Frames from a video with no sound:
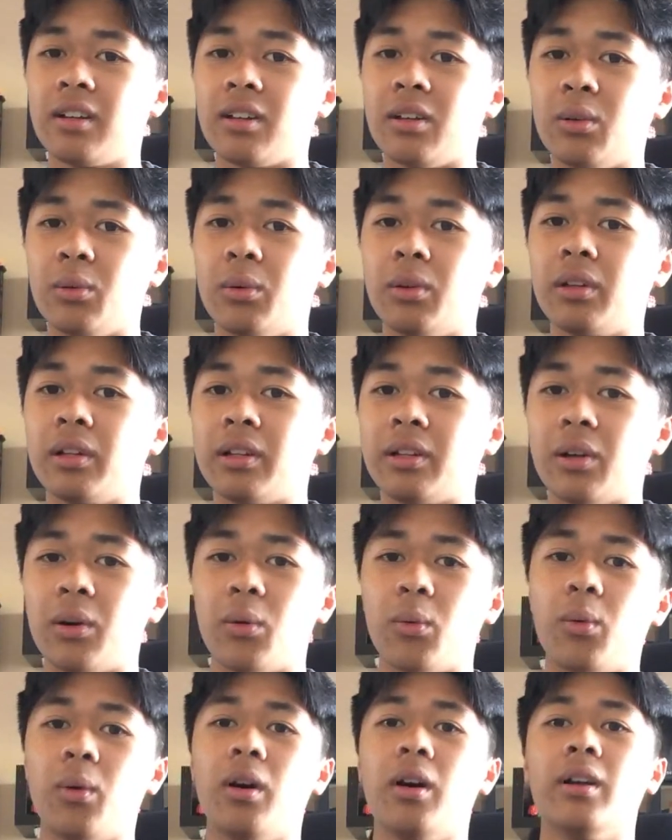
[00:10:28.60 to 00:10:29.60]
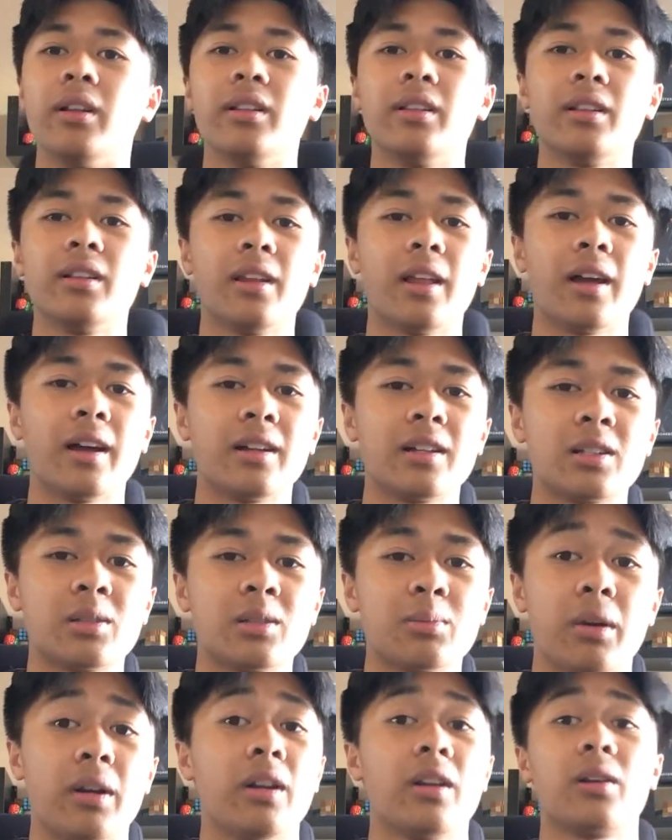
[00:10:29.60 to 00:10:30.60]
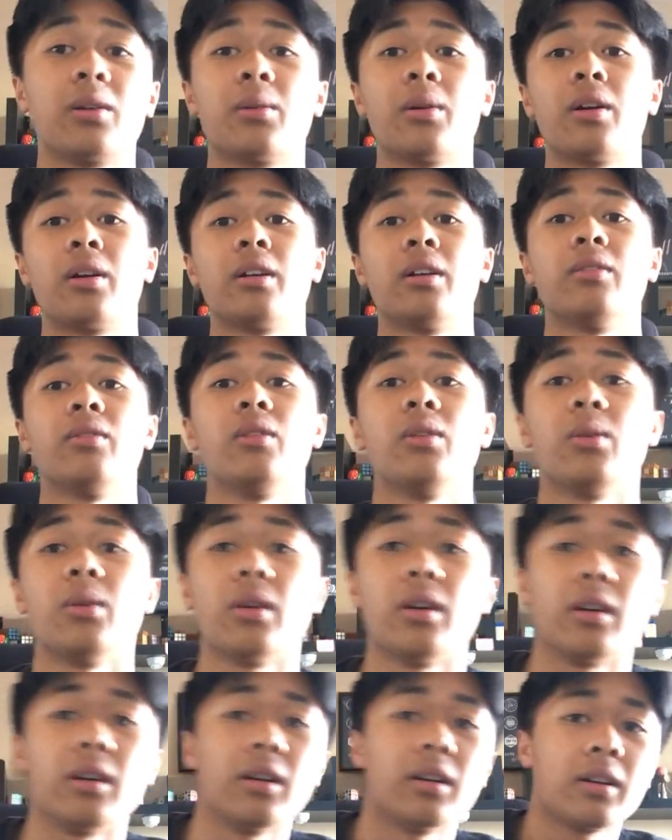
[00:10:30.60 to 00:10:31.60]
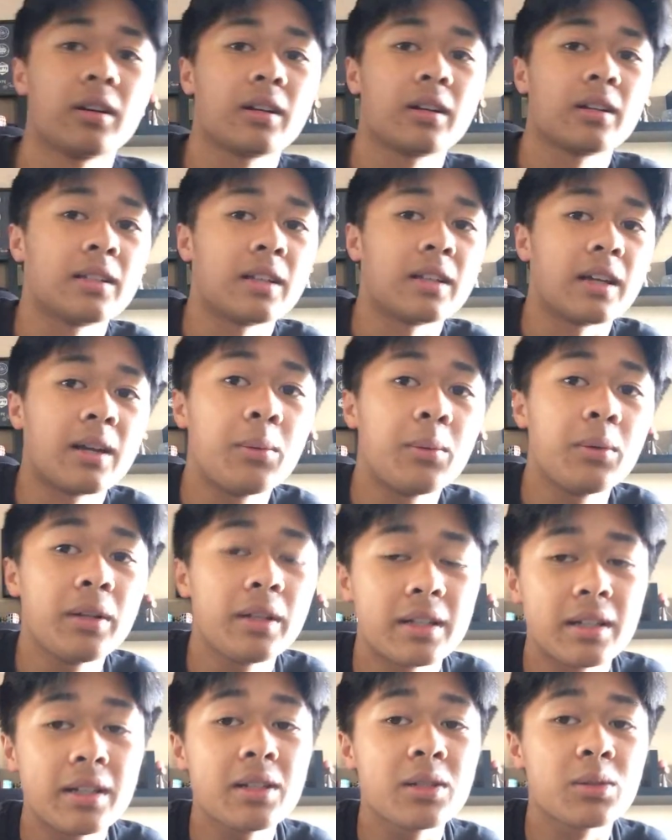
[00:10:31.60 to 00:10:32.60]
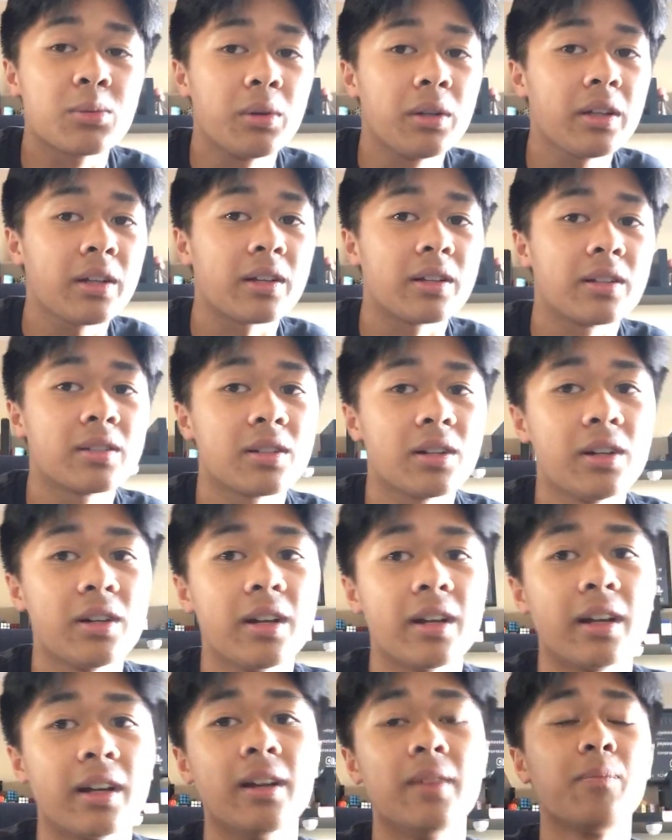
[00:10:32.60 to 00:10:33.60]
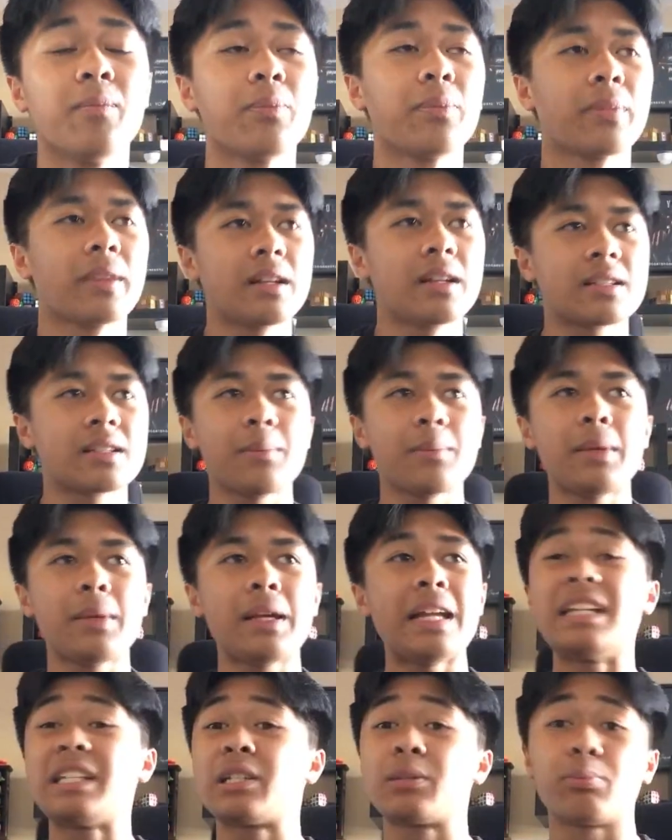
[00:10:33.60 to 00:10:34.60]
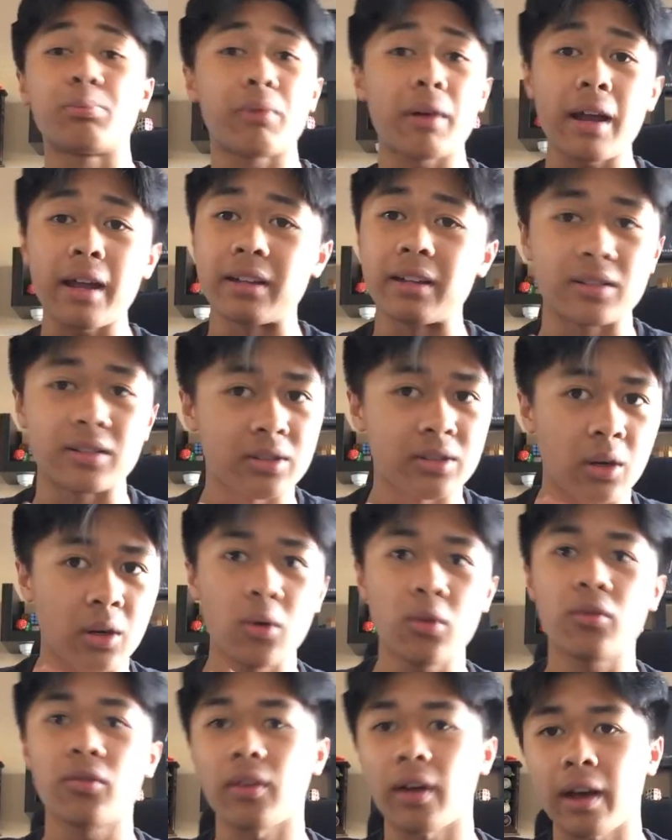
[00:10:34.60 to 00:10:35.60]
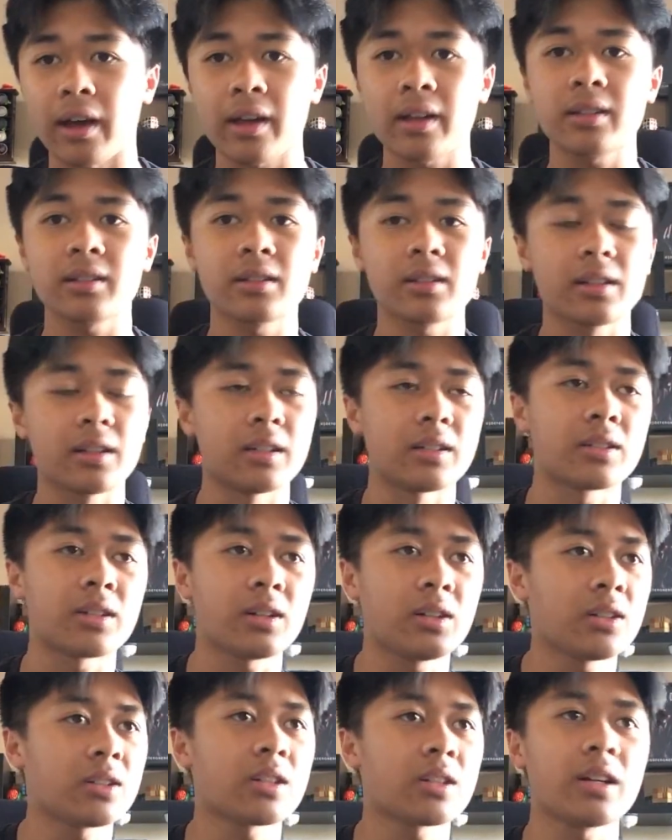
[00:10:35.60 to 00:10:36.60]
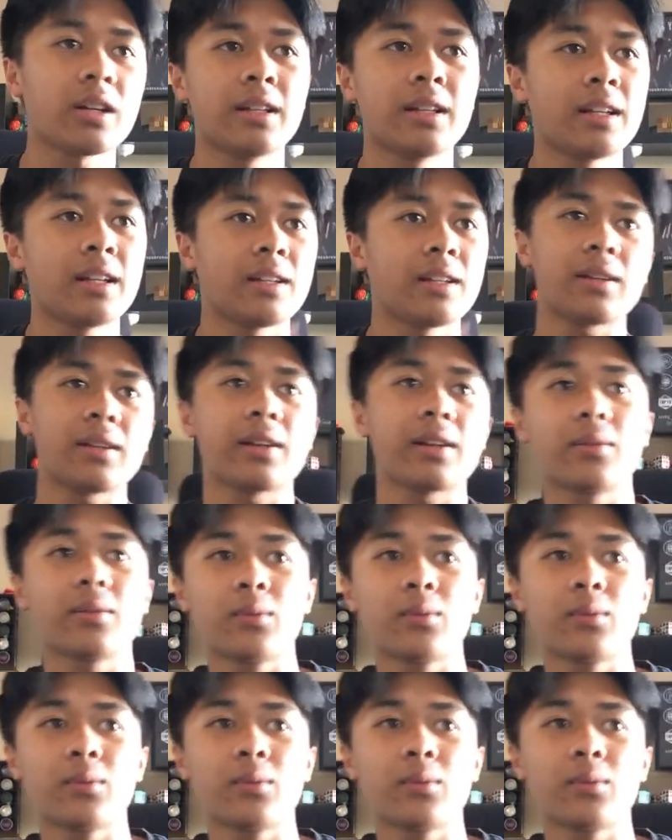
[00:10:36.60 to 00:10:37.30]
you really don't want that spreading around everywhere, because it's really concerning. Because I mean, it spread so fast. It started in China, and then it like